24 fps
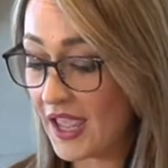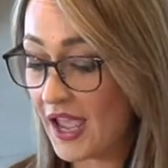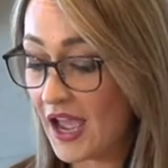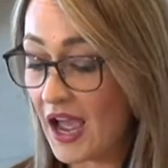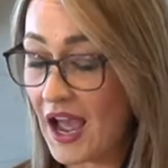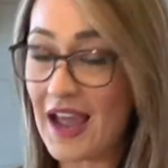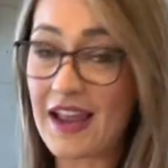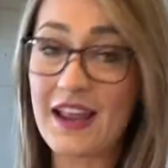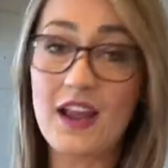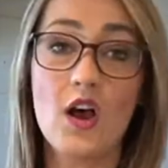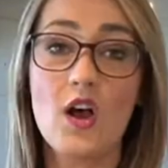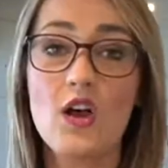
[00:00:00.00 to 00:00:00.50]

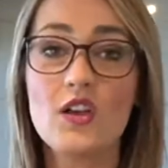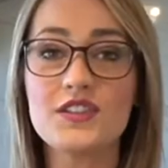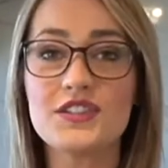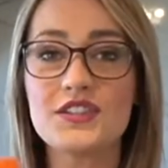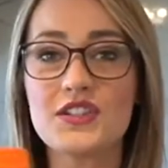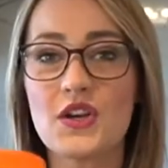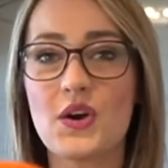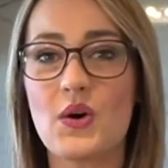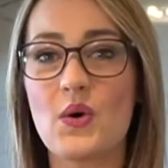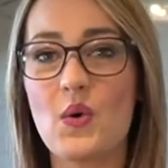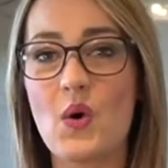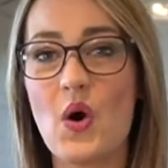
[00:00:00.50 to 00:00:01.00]
I
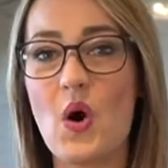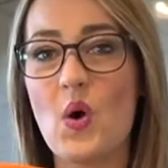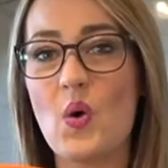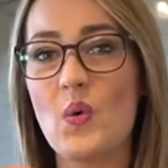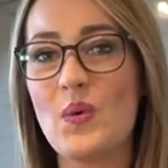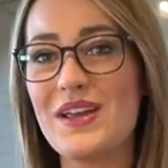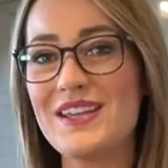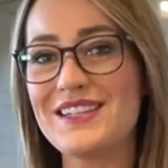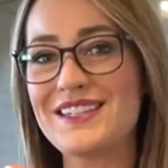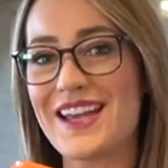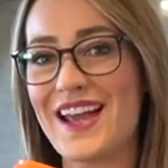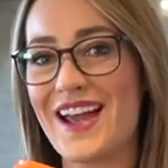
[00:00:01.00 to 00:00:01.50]
also
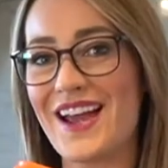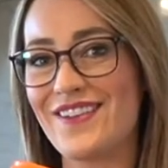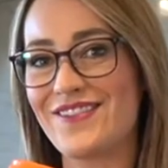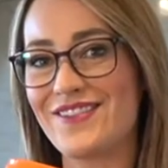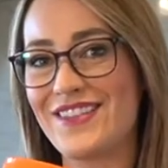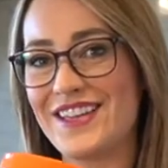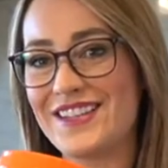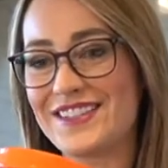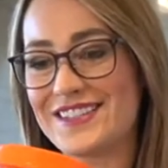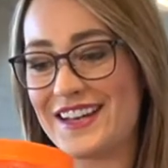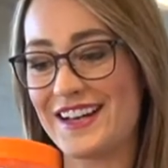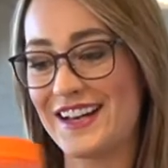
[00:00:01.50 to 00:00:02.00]
always have
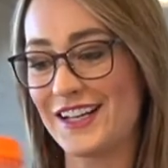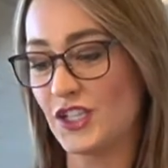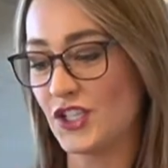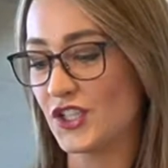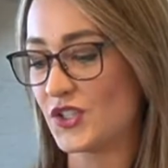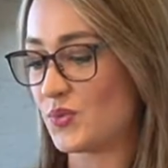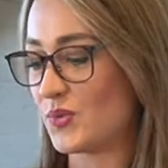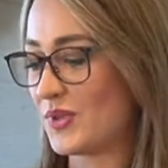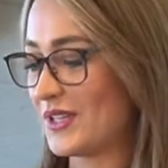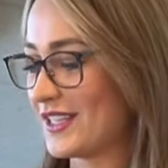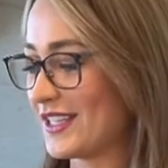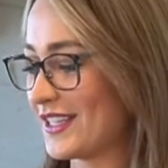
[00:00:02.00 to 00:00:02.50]
this, and I just
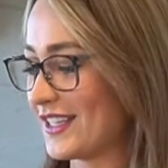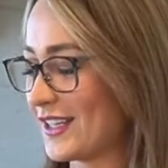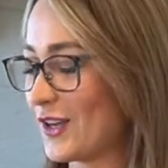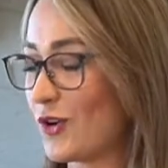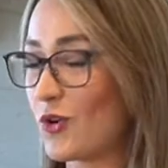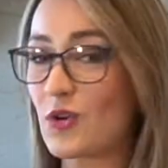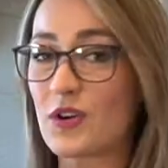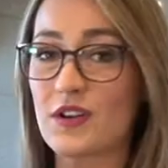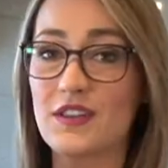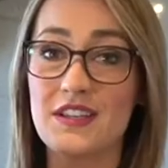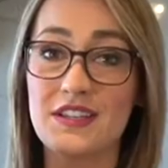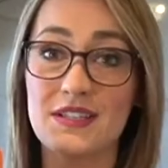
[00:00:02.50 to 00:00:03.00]
recently
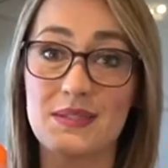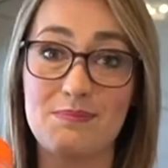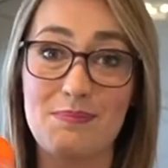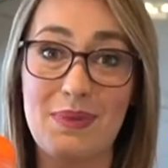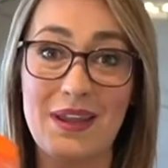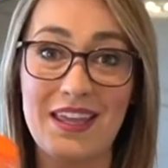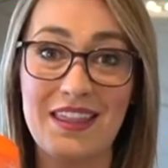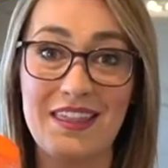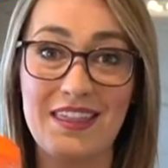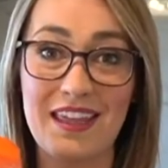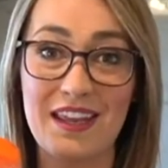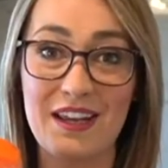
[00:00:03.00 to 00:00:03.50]
ordered this
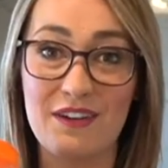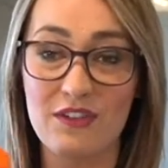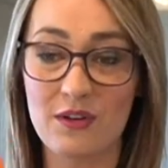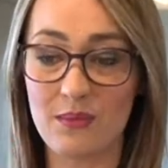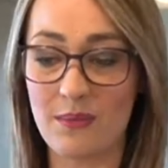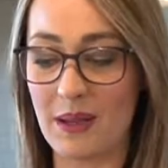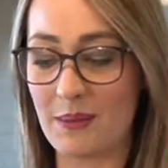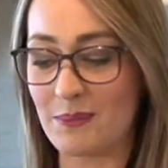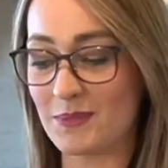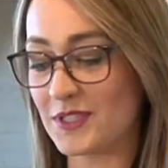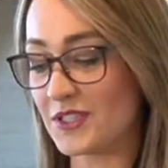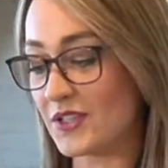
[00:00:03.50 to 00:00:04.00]
big thing from
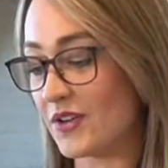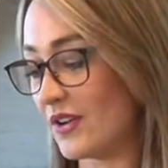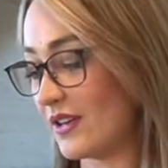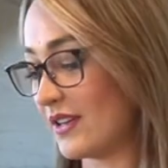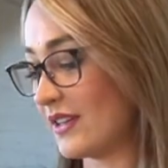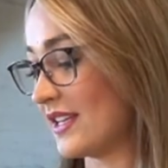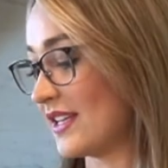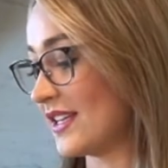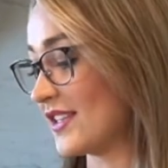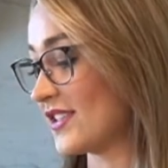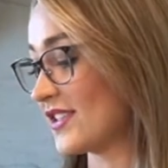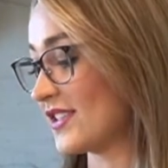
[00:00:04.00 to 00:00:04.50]
Amazon,
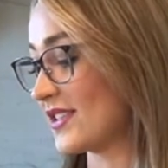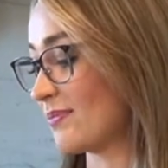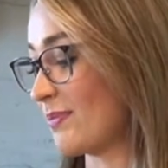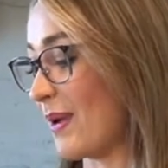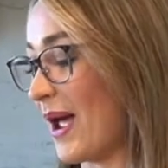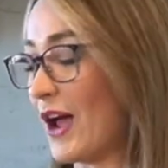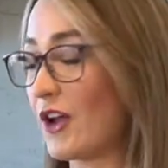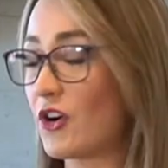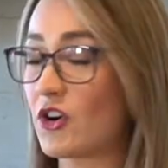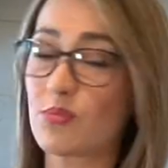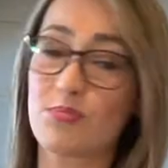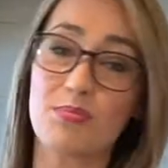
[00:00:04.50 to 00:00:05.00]
this
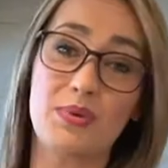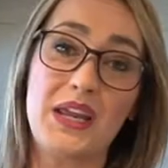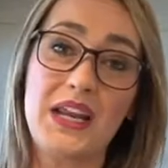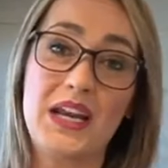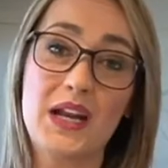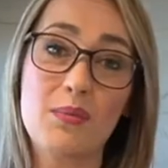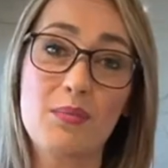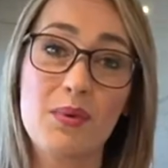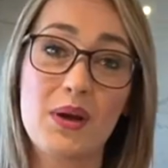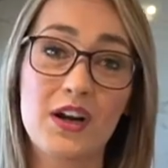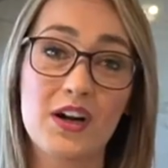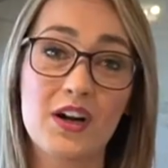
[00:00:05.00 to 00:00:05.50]
powdered
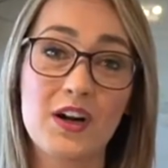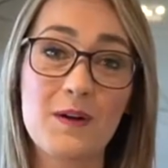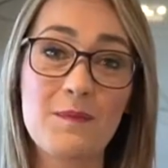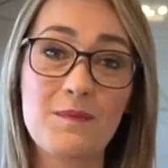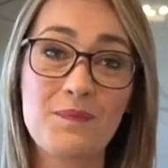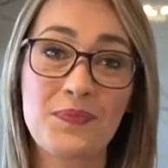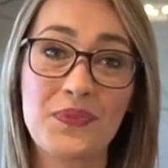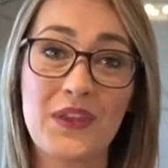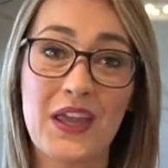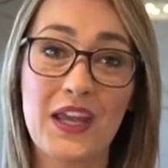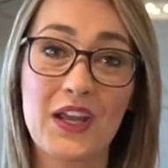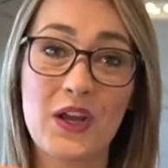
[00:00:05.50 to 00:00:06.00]
peanut butter.
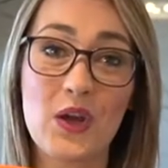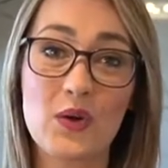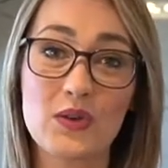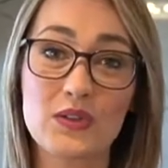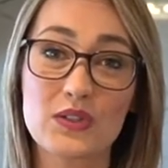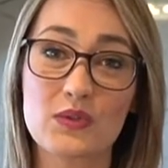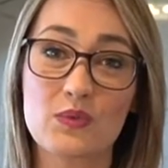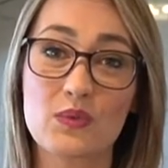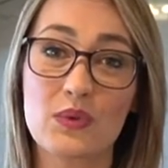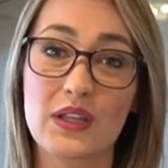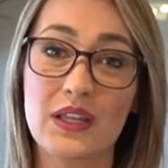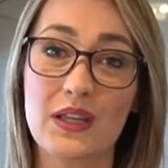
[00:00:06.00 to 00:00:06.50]
It
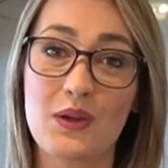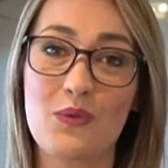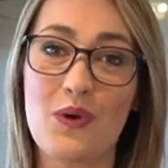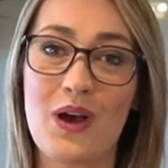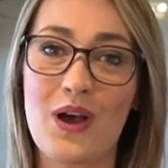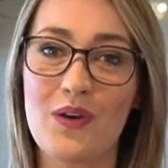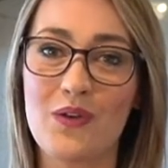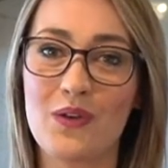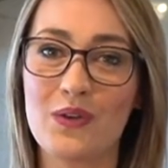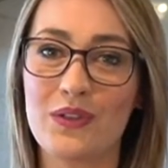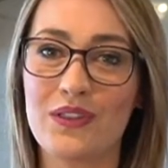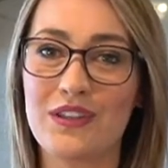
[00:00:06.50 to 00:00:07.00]
goes really
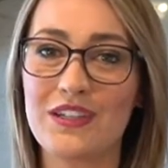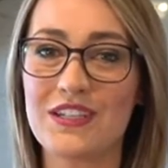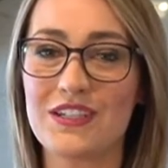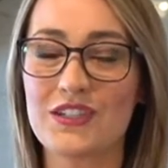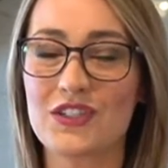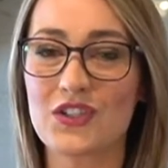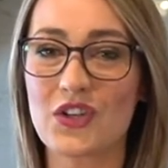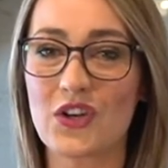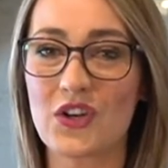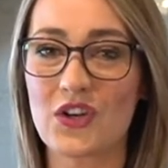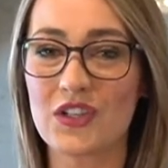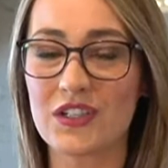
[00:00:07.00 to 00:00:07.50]
well with
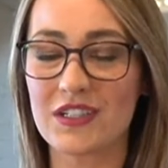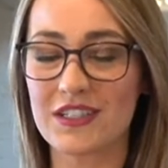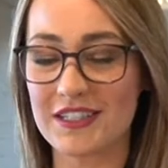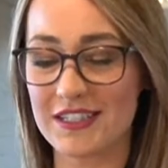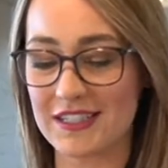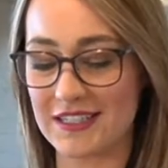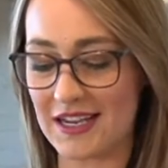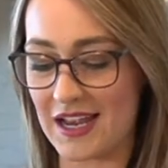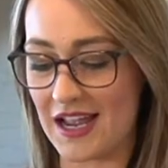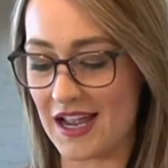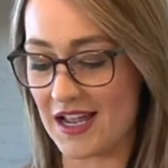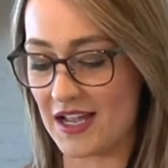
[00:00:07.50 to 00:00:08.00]

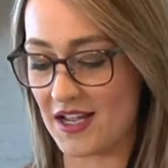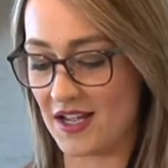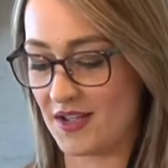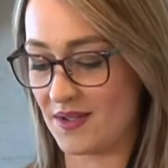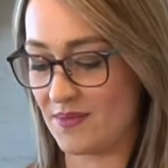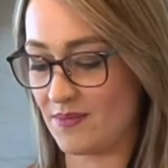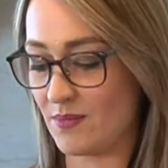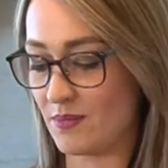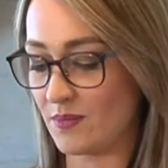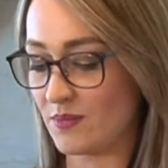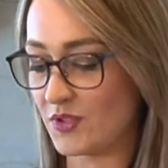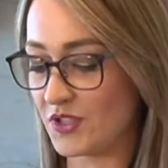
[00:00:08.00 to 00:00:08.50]
desserts,
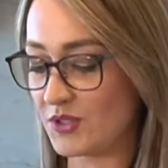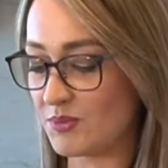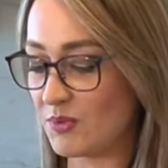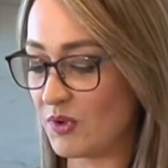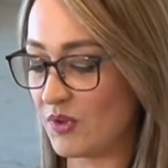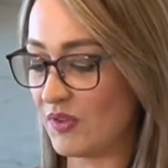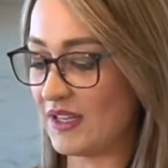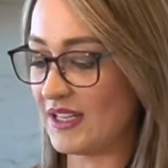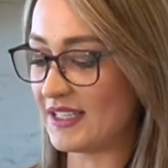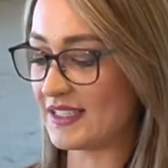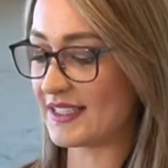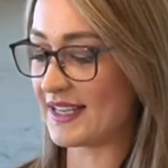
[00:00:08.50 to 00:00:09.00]

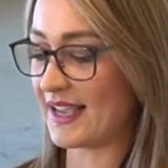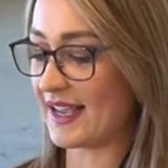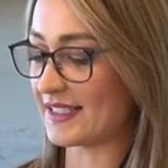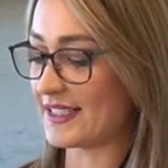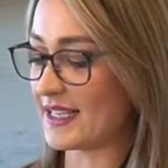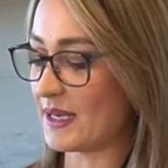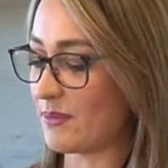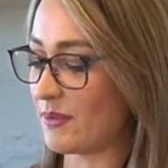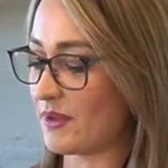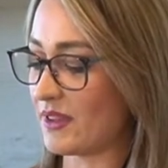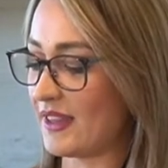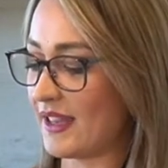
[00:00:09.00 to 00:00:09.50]
smoothies, that
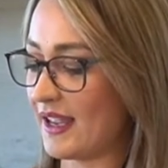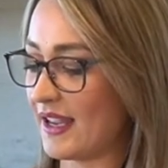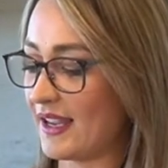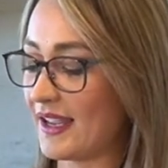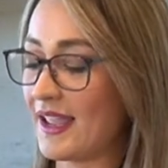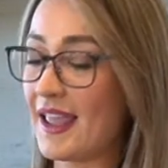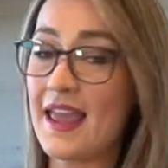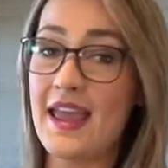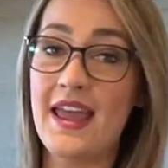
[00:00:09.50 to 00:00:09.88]
type of thing.